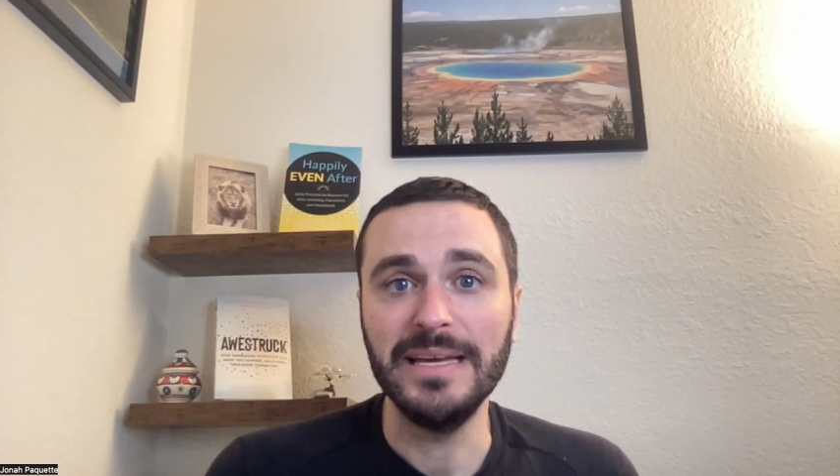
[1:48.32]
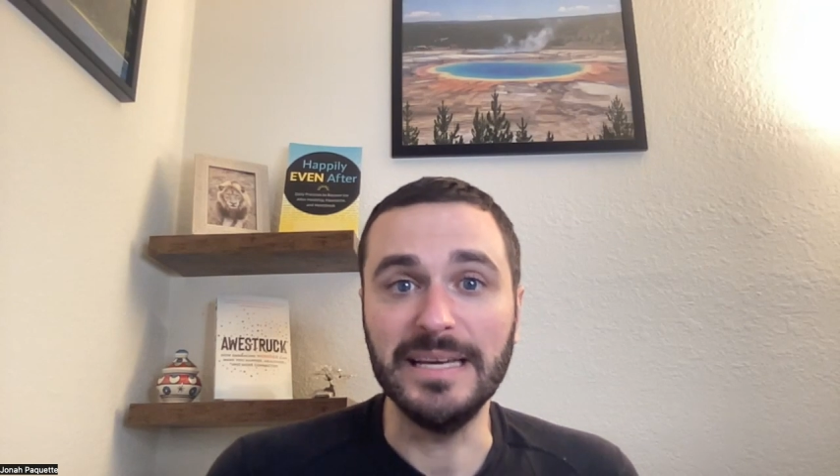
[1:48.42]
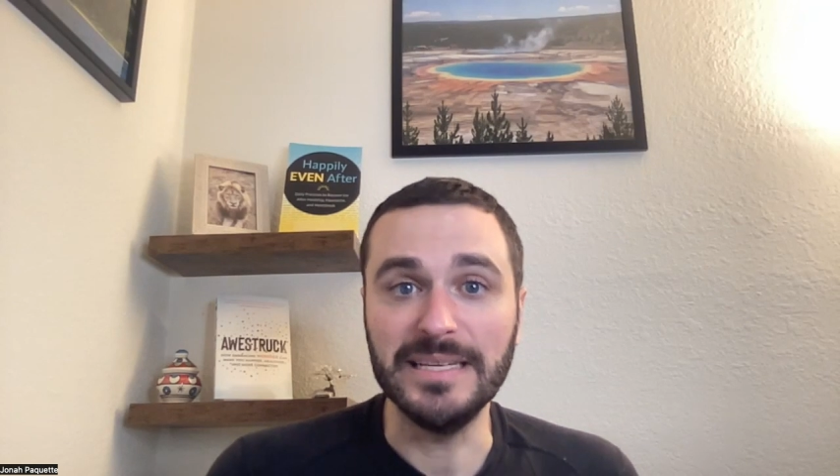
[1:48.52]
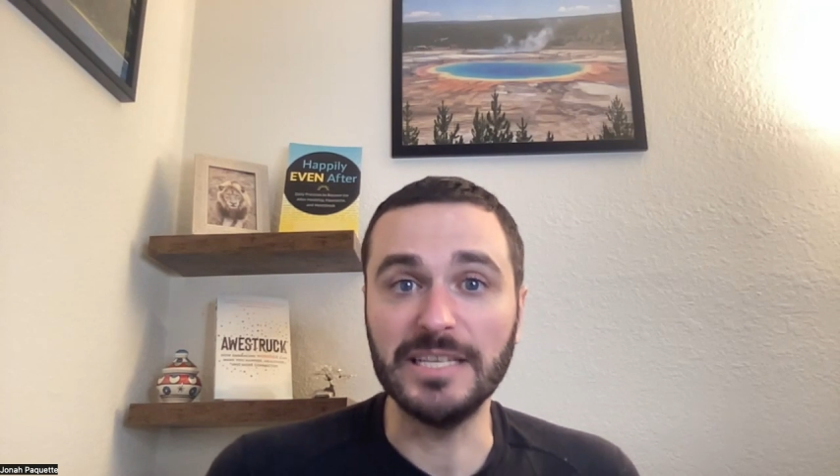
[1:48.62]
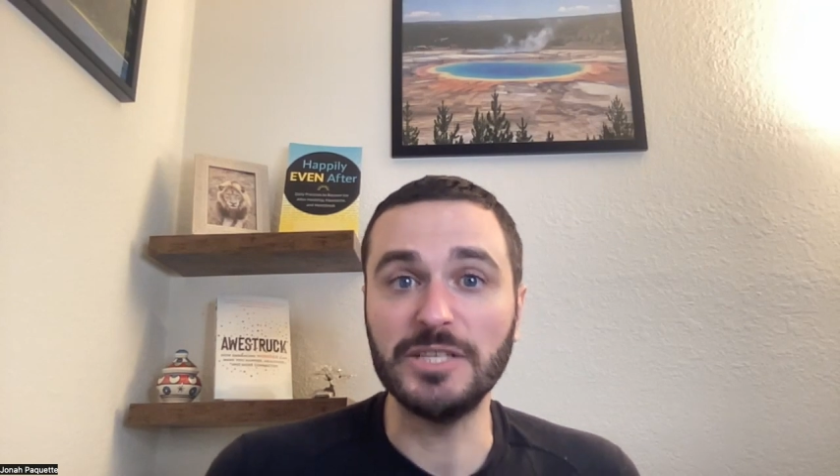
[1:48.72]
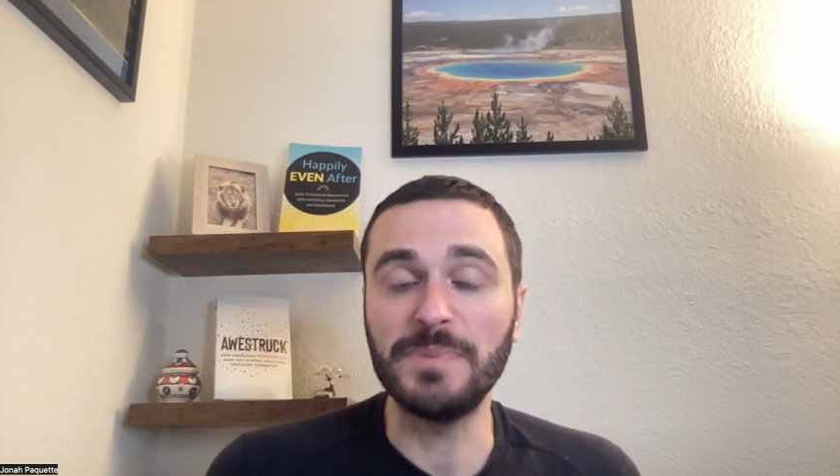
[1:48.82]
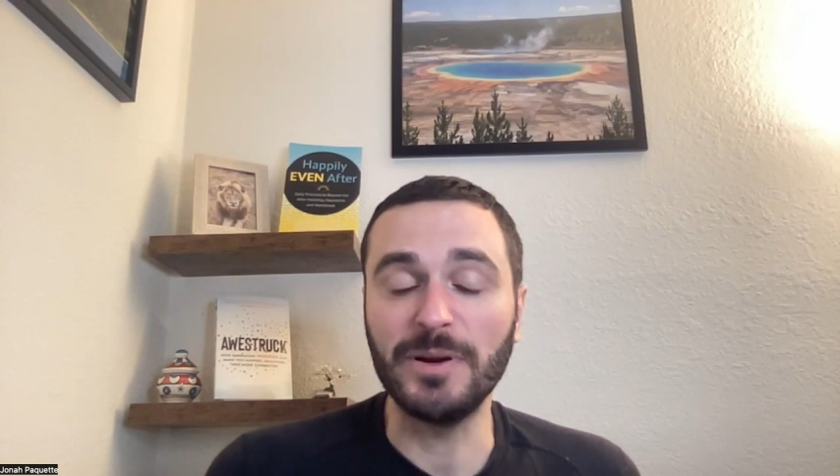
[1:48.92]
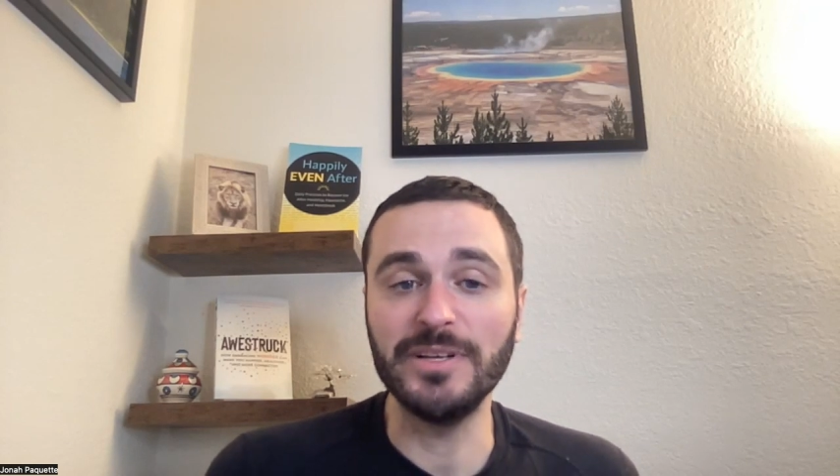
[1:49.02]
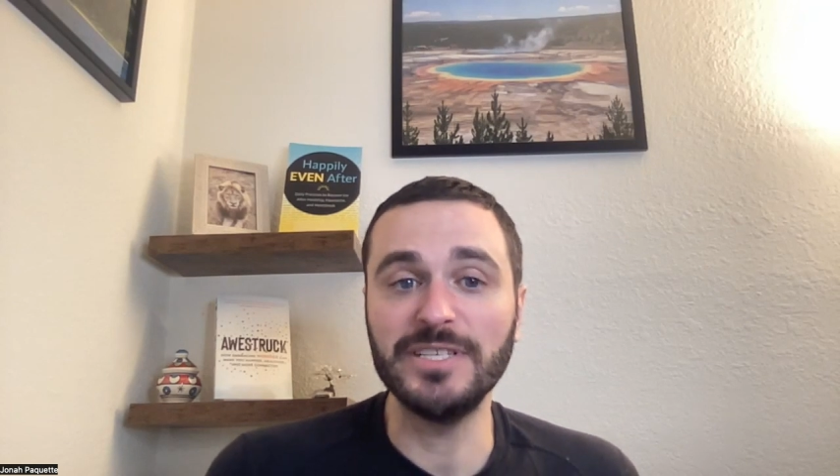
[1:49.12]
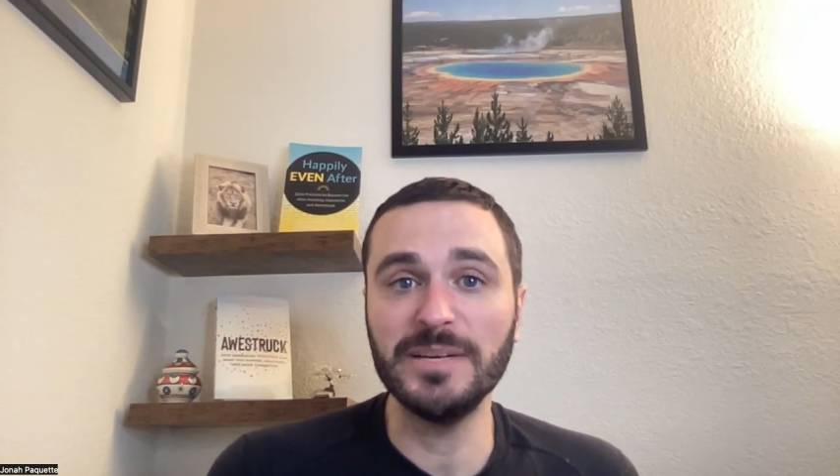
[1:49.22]
is
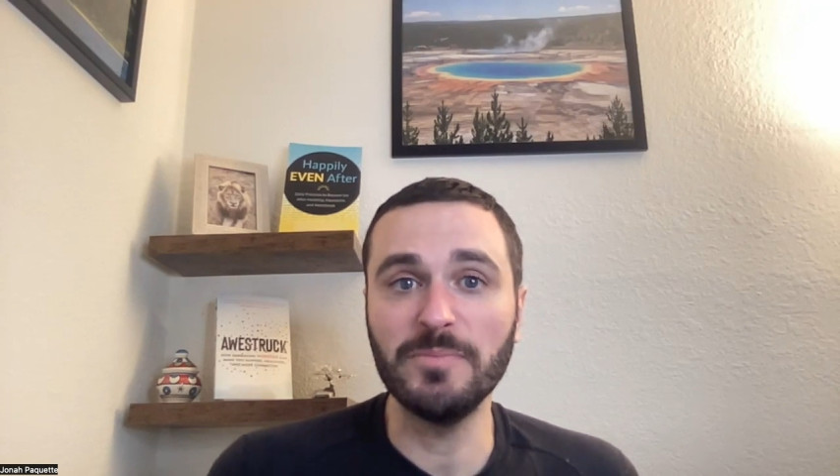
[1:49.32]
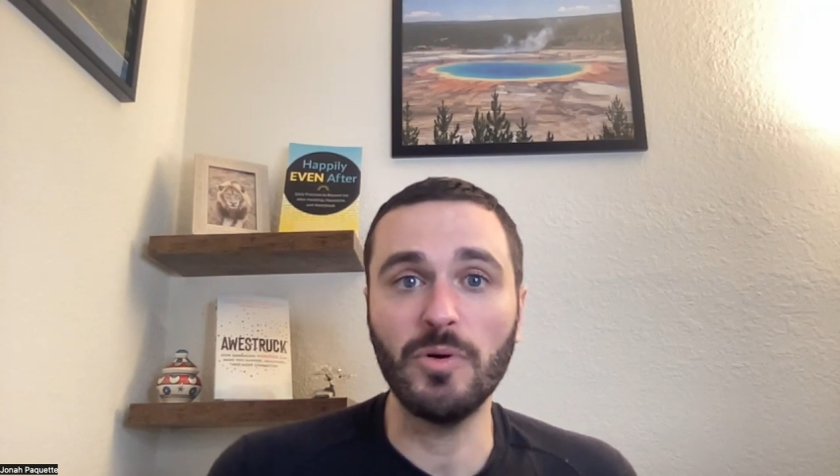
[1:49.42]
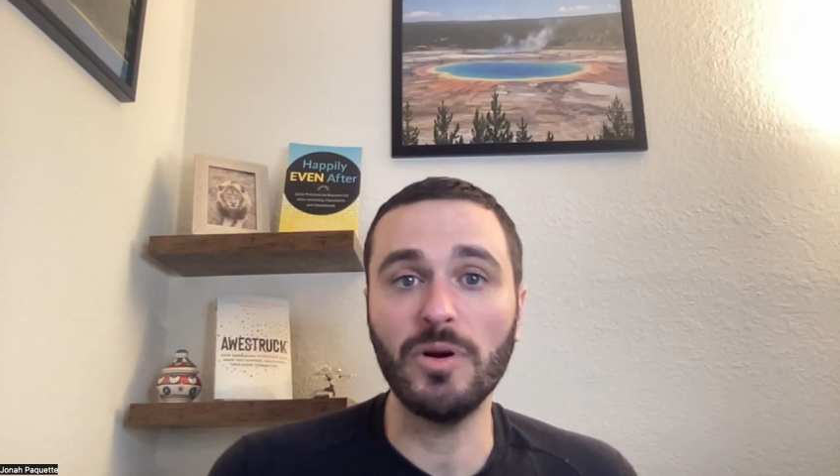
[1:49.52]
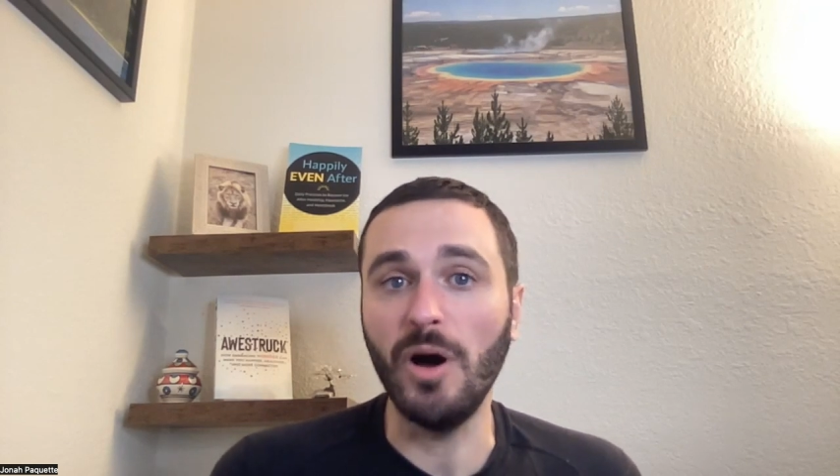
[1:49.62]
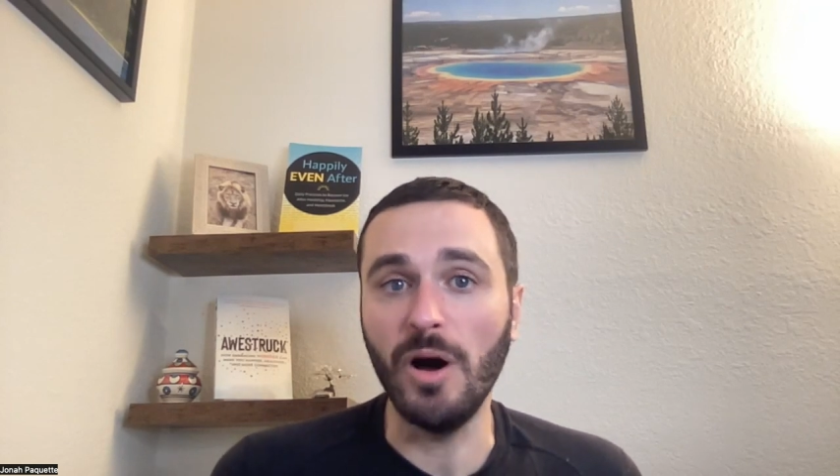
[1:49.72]
experiencing more